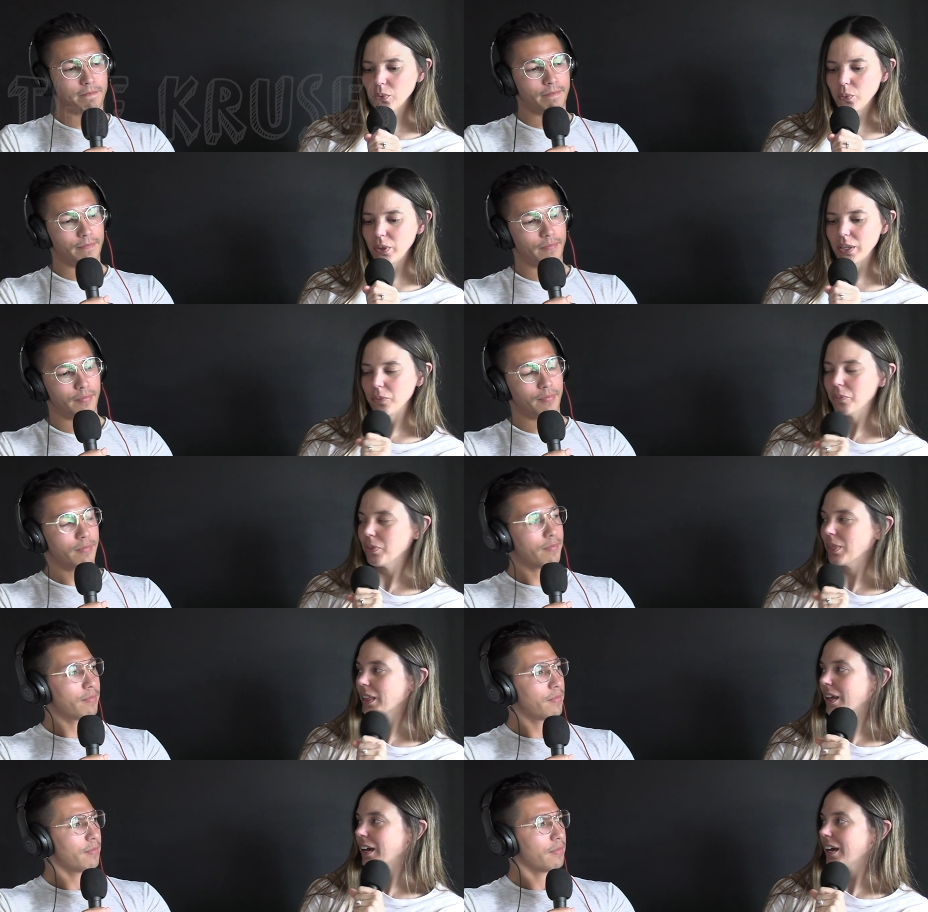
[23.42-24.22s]
Speaker 1: Wait,
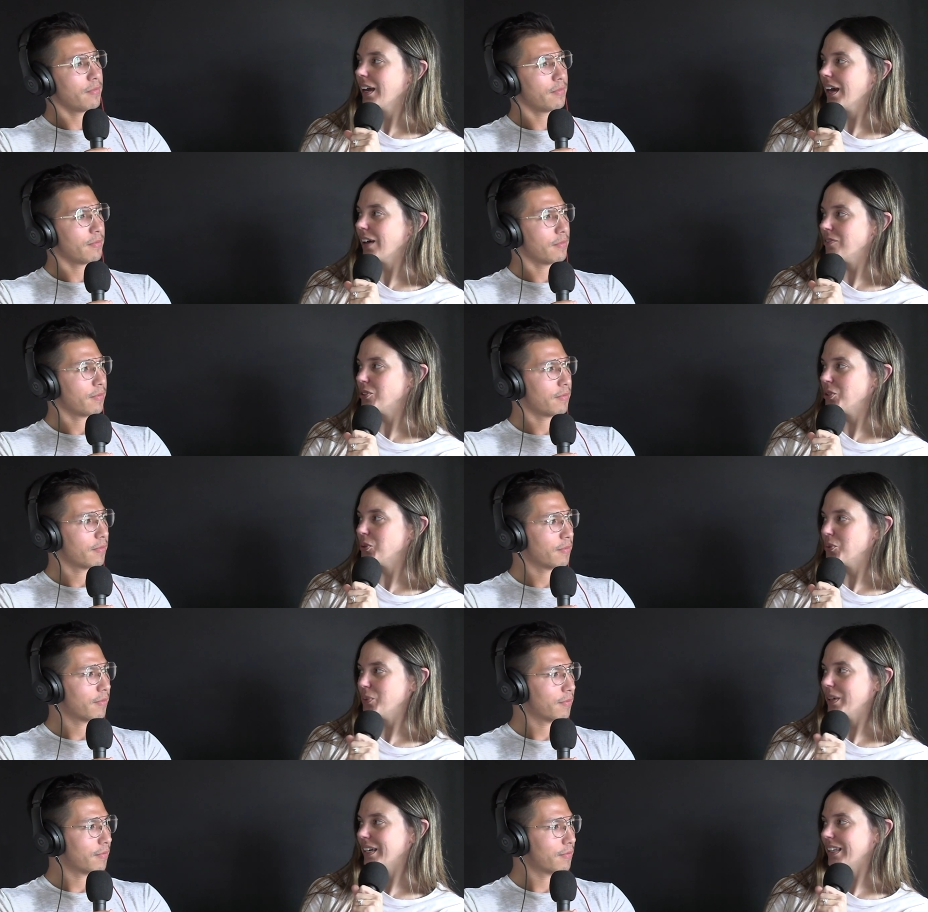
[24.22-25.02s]
I have a new
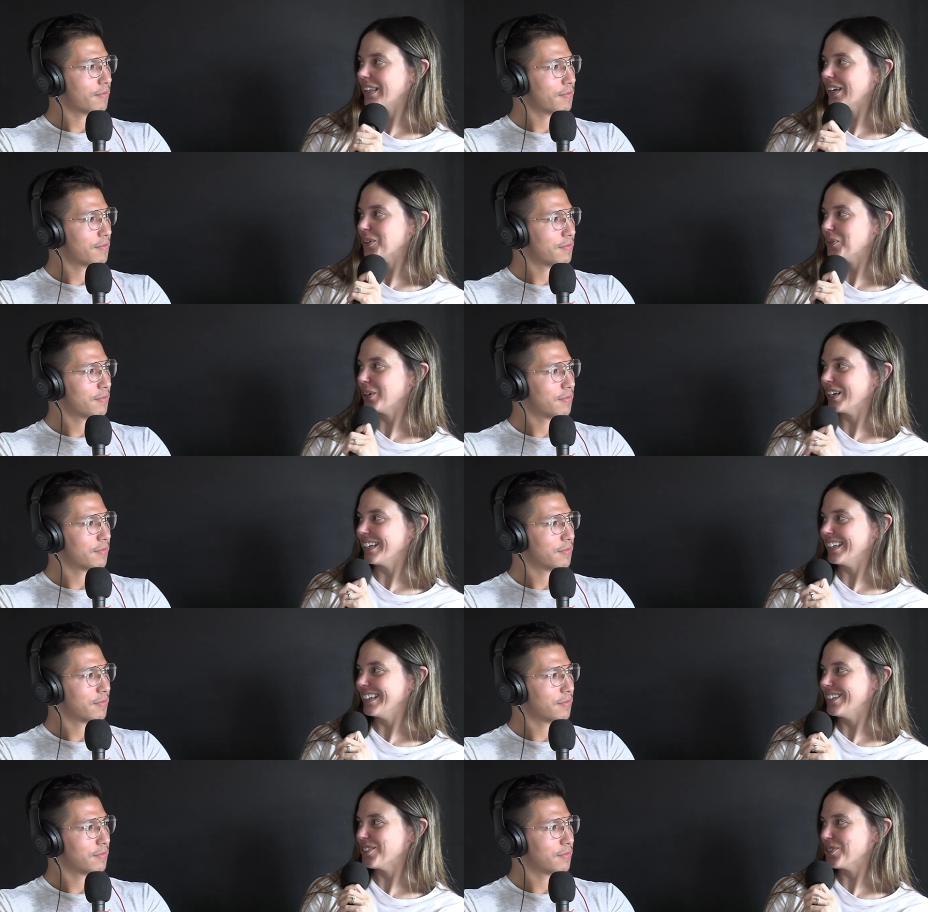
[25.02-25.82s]
way that we're going to
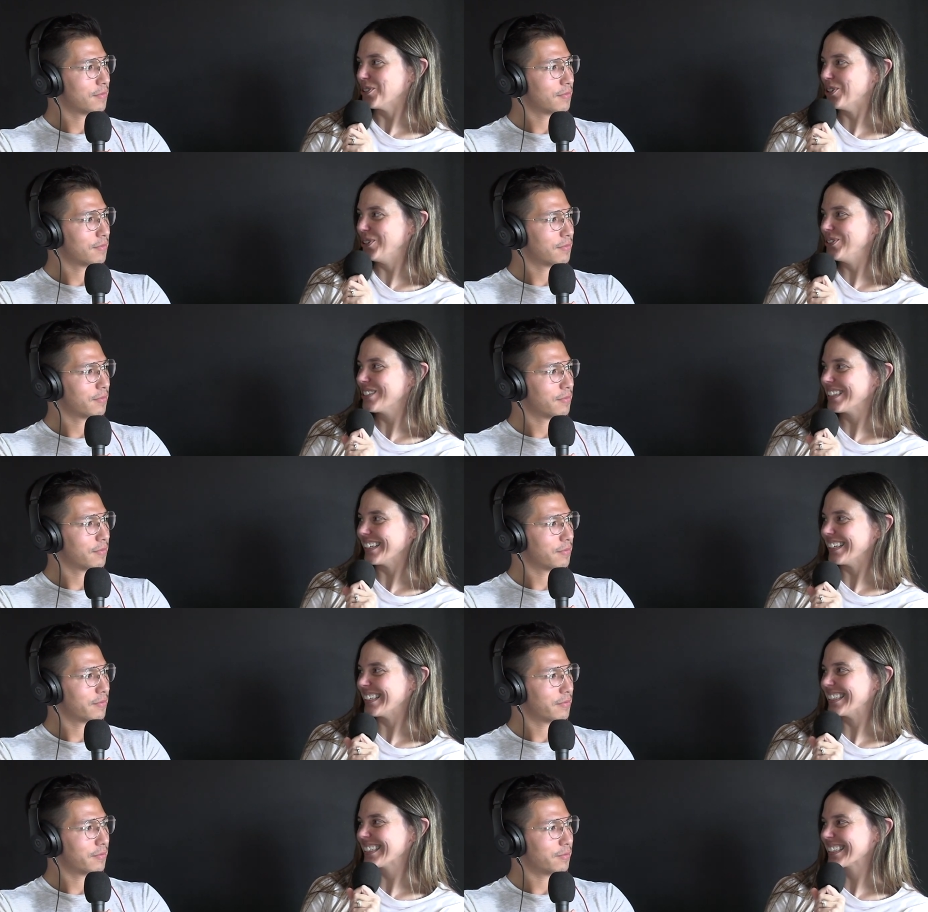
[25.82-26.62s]
introduce
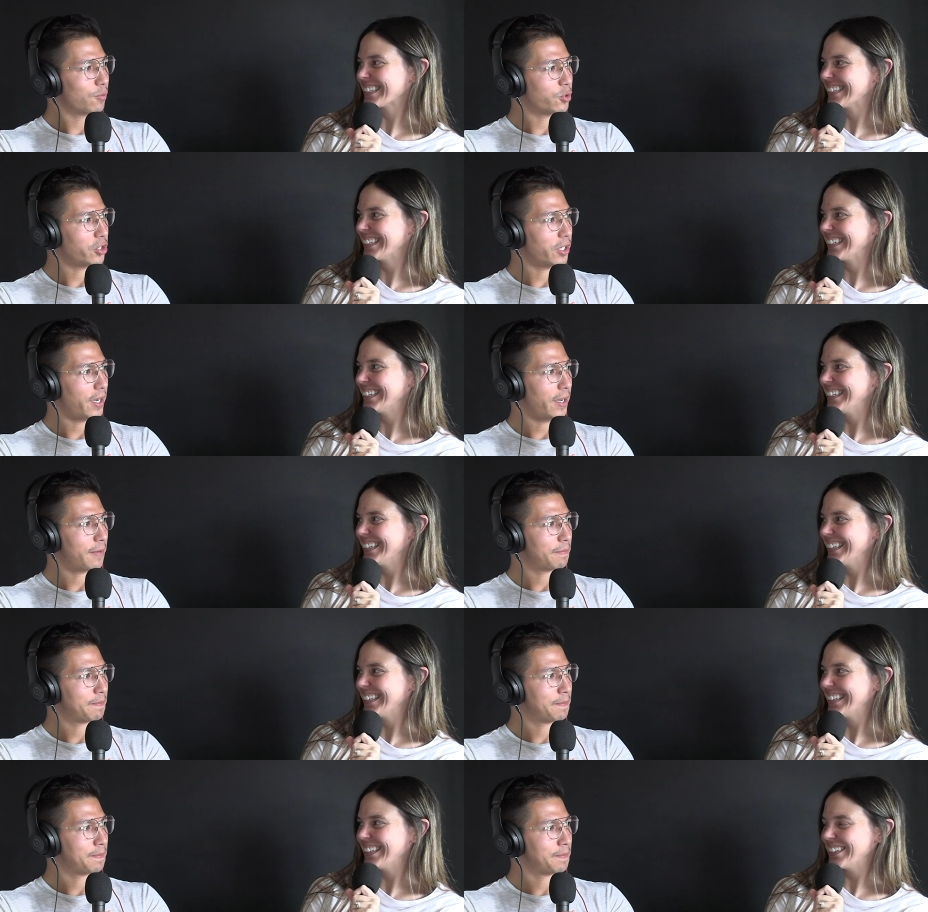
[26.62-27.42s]
this. What
Speaker 2: you got?
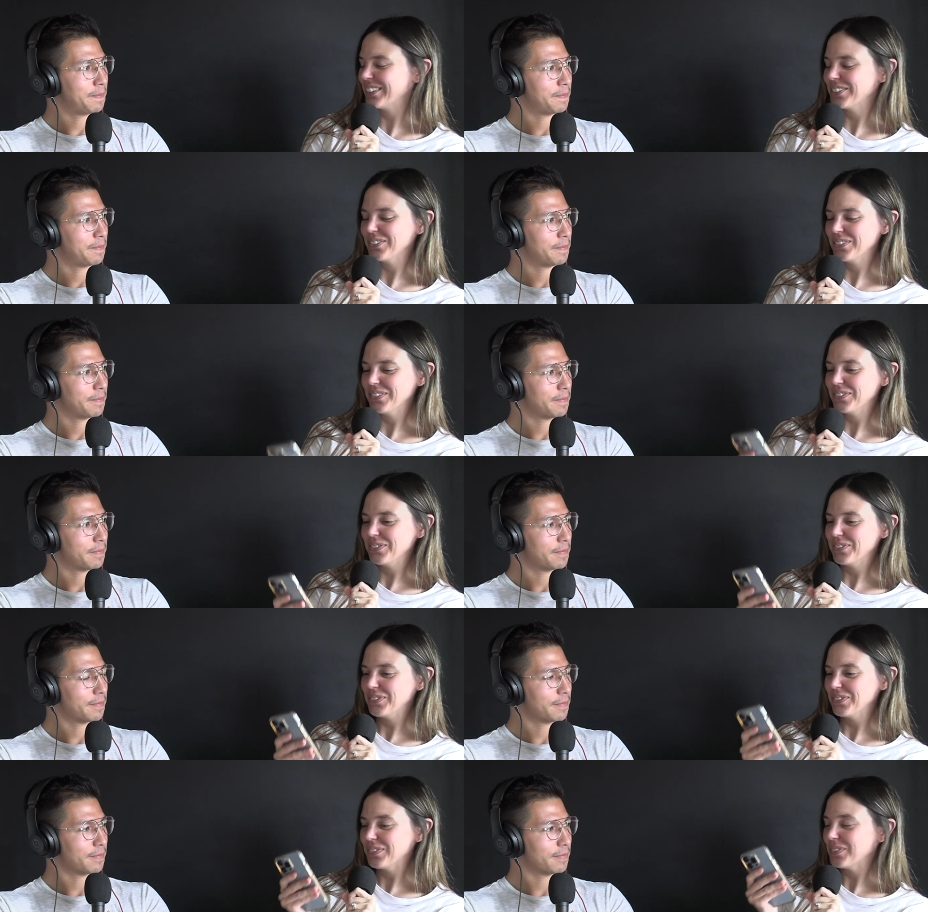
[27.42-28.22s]

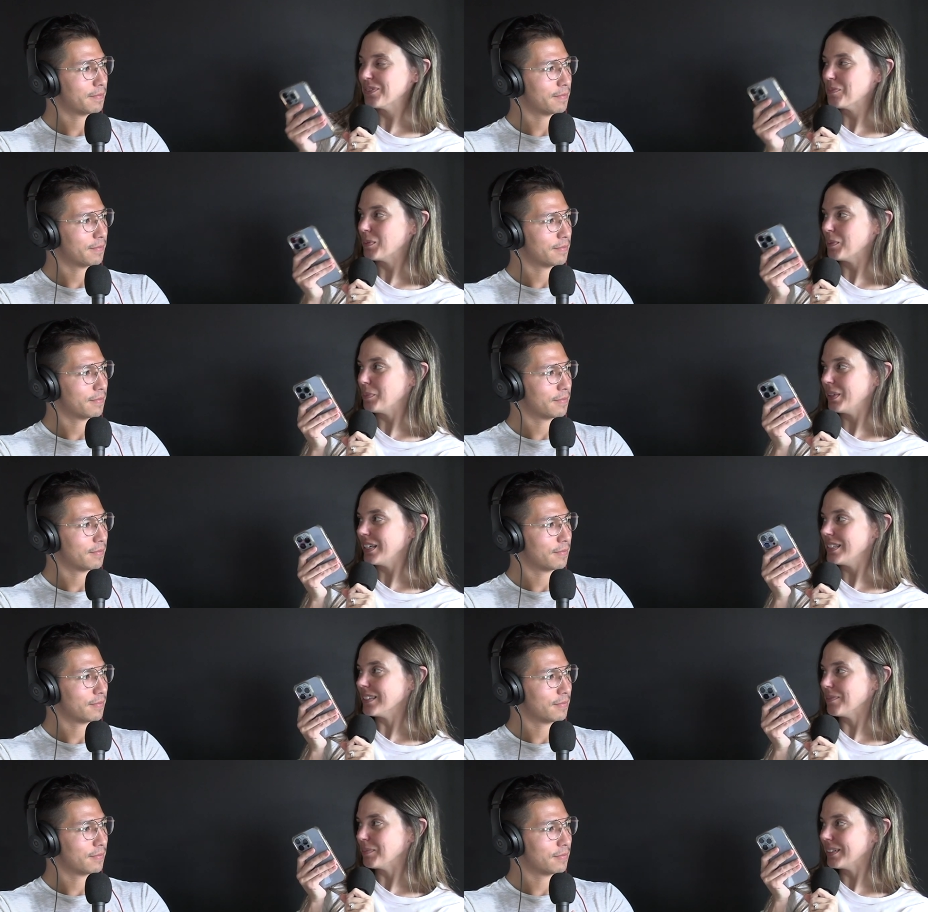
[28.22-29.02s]
Speaker 1: I'm going to play
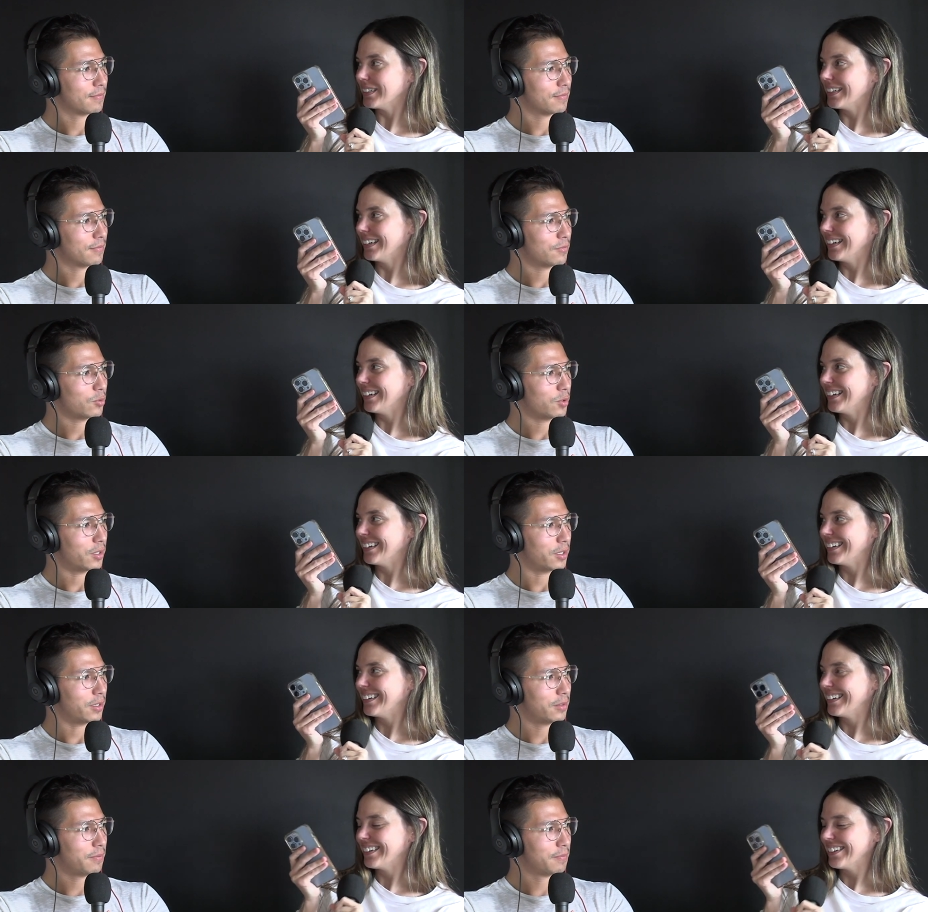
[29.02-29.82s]
something.
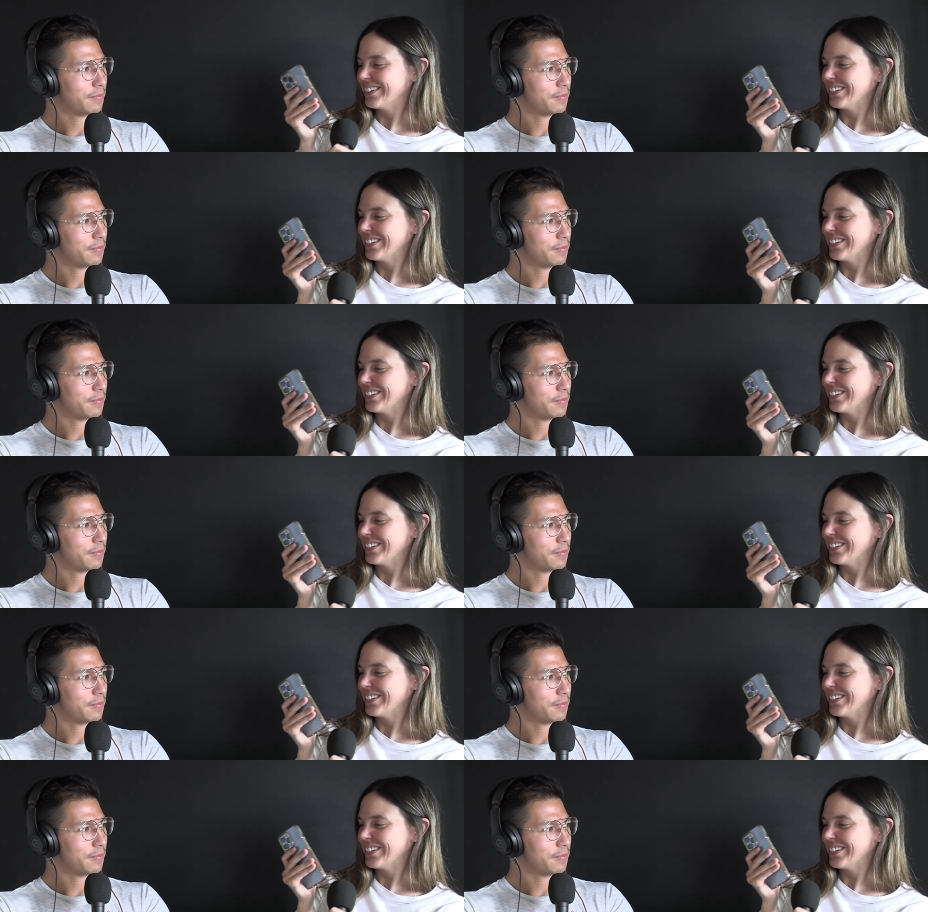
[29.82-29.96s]
Speaker 2: Okay.